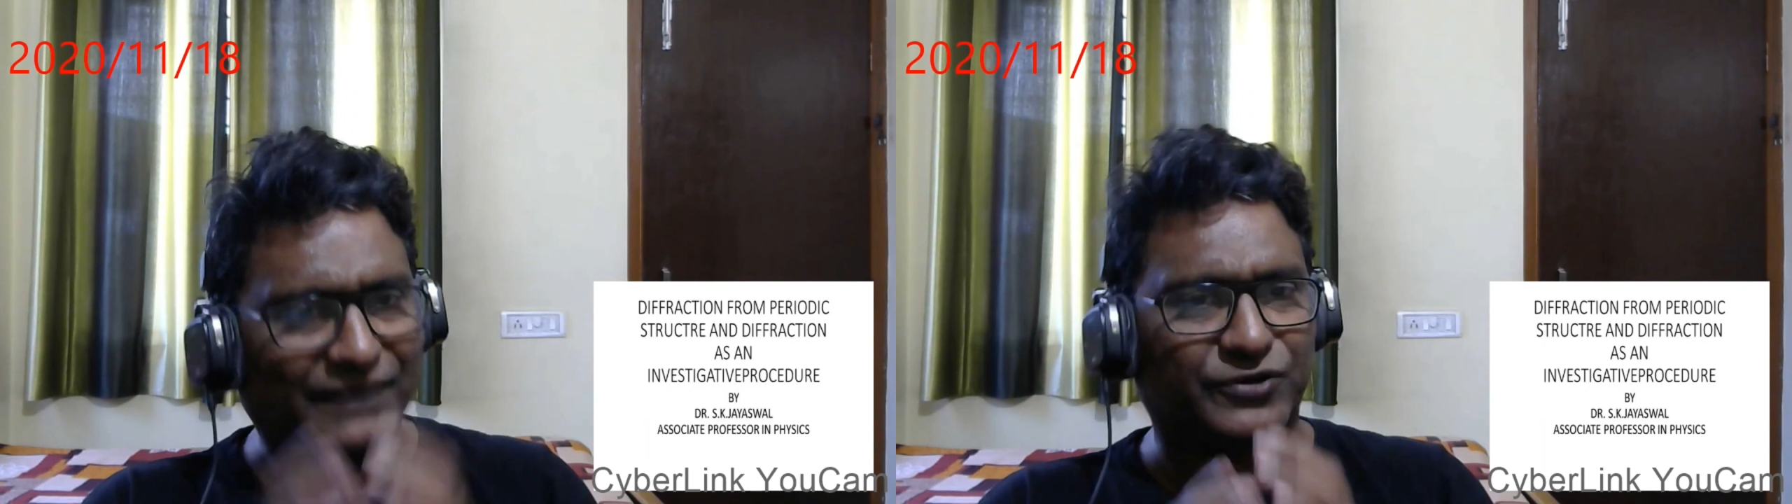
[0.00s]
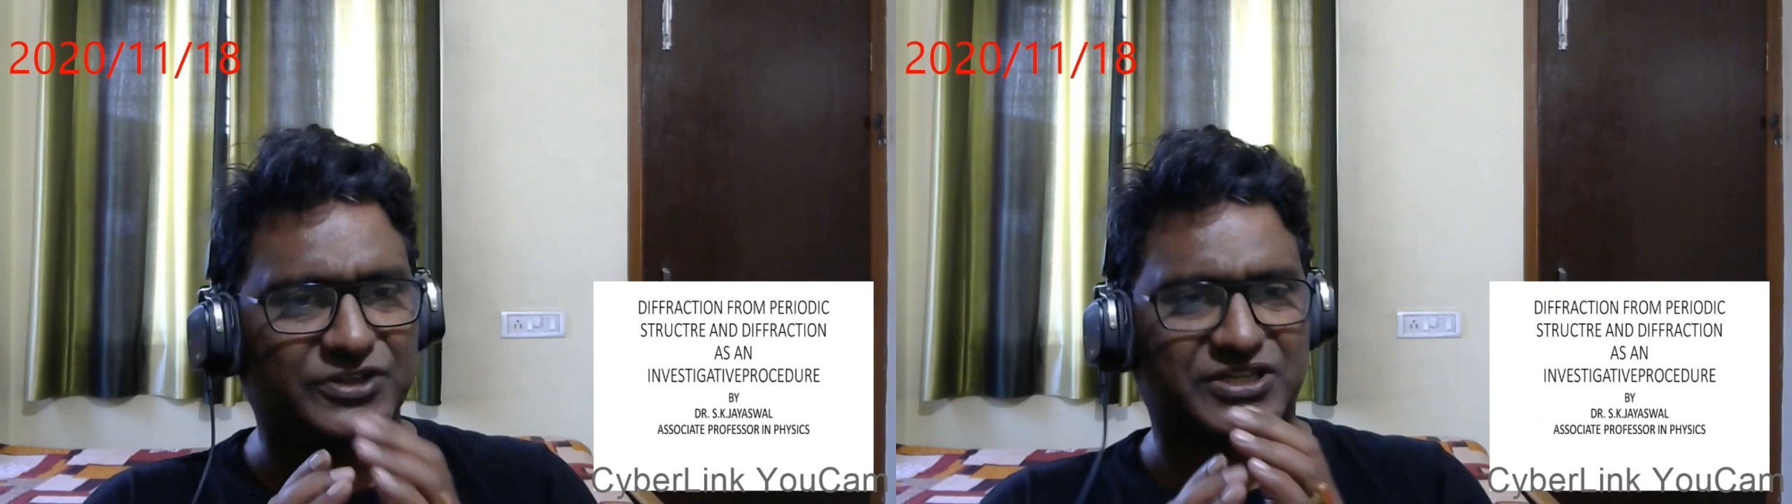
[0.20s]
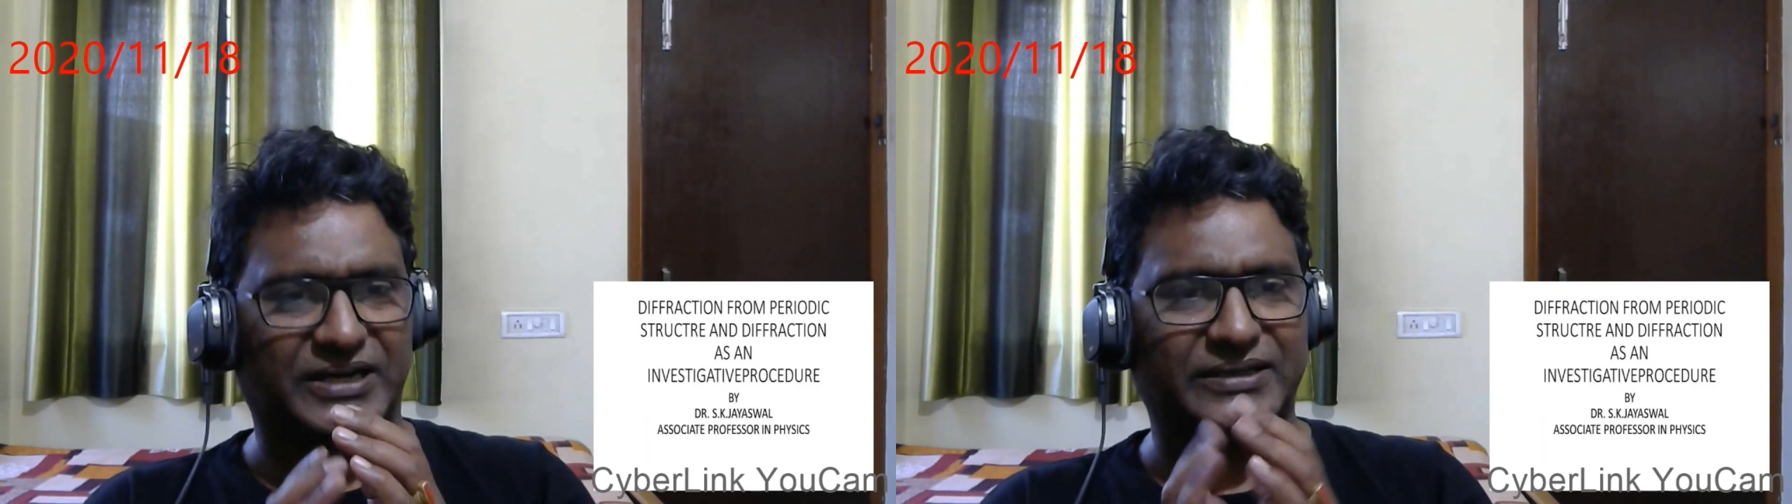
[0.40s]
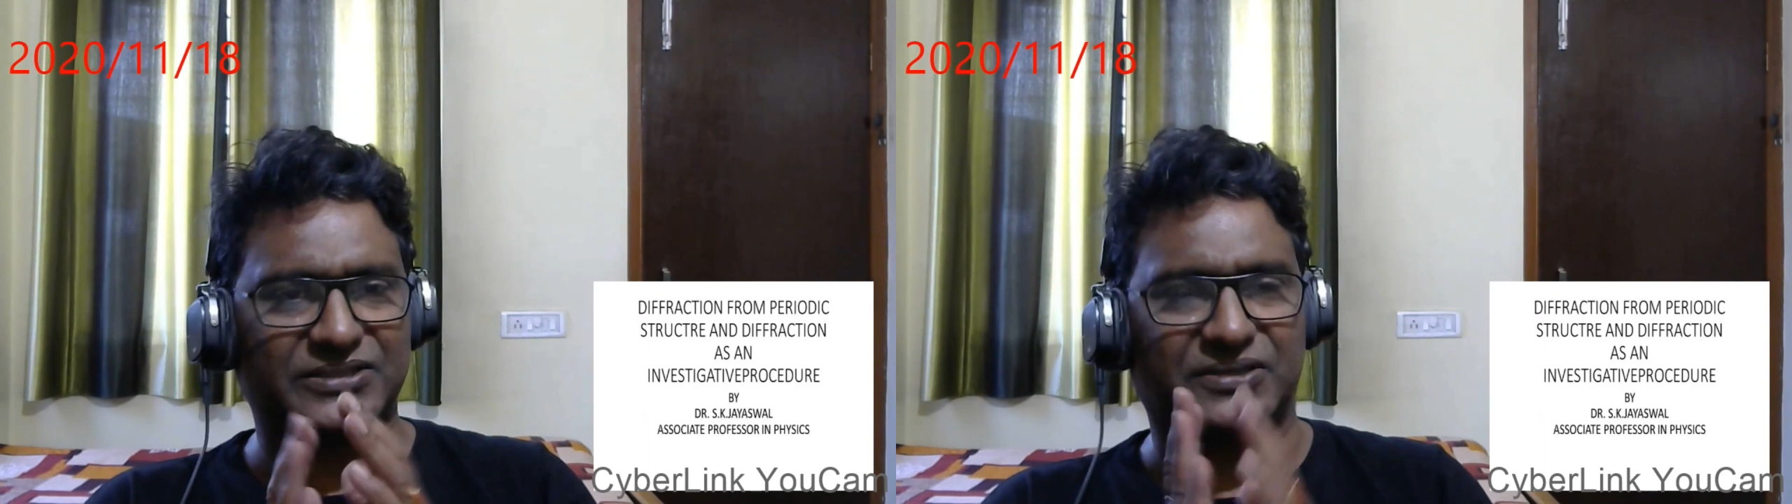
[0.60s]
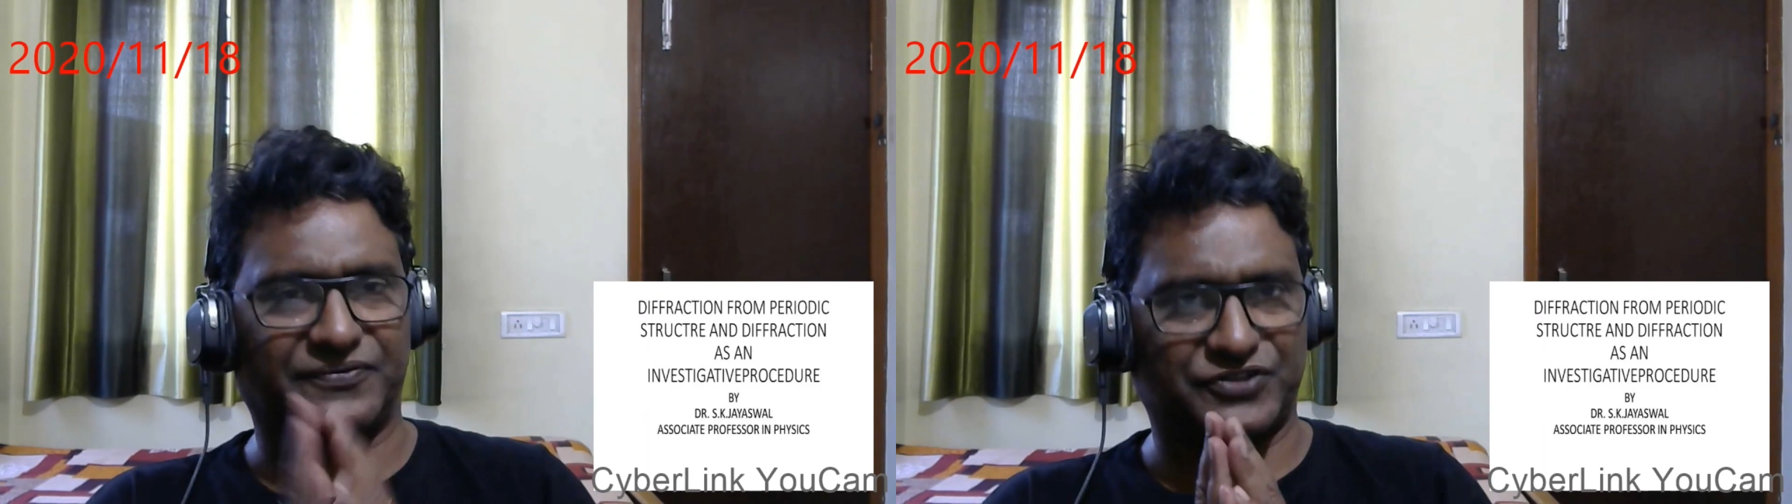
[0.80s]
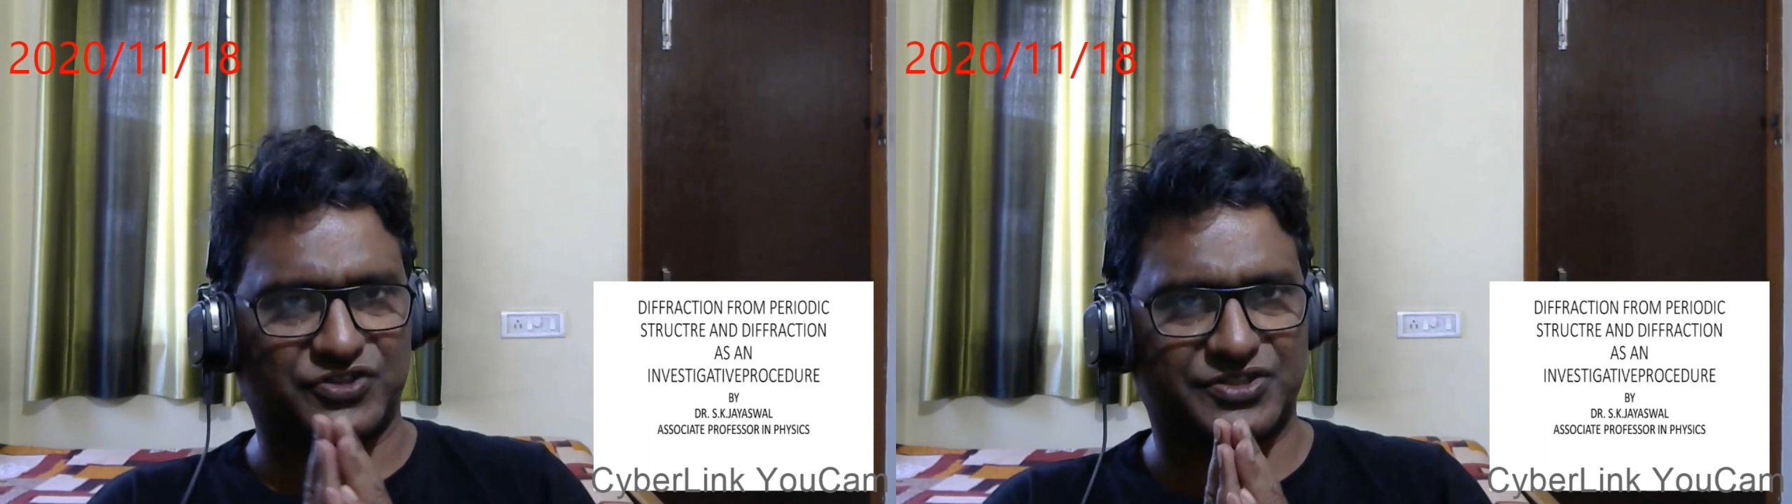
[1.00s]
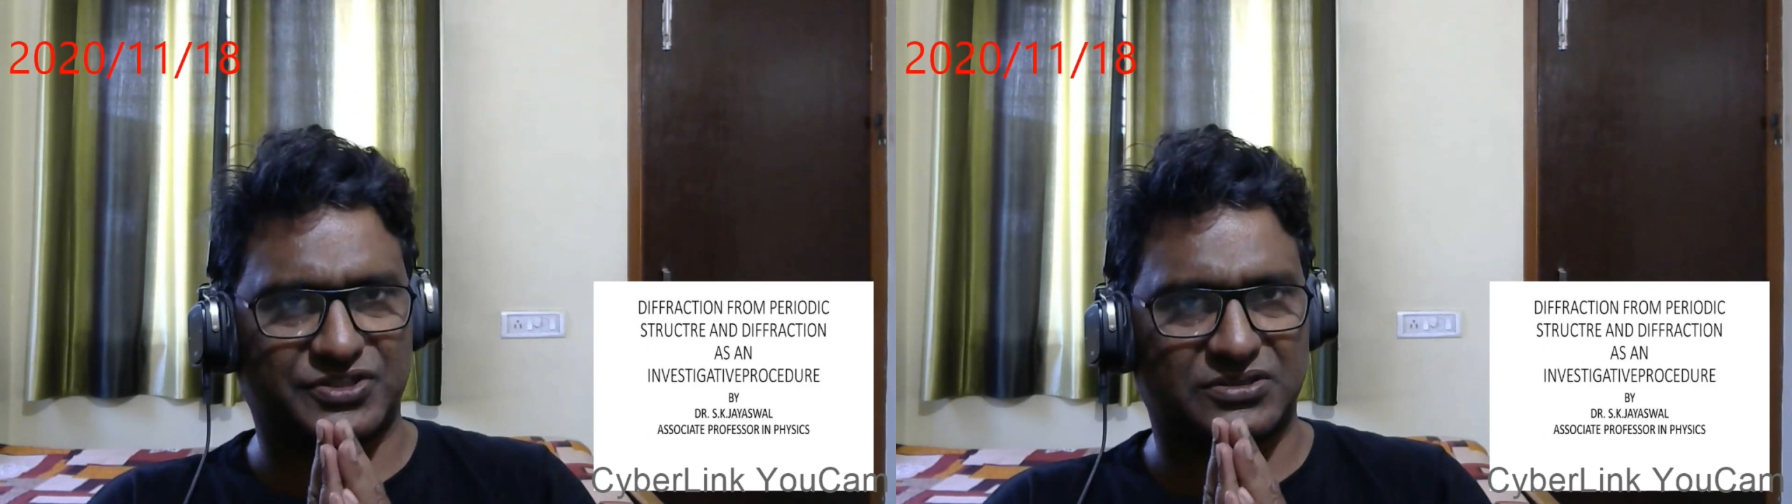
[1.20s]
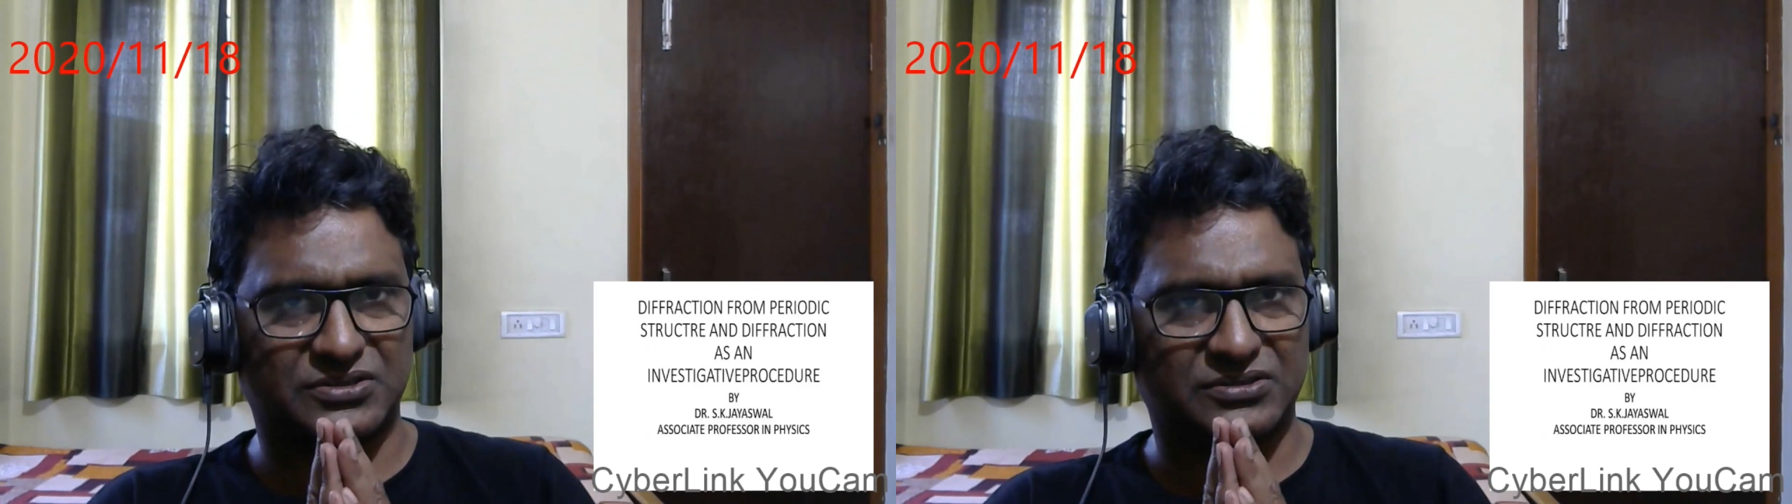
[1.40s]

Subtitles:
for studying surfaces.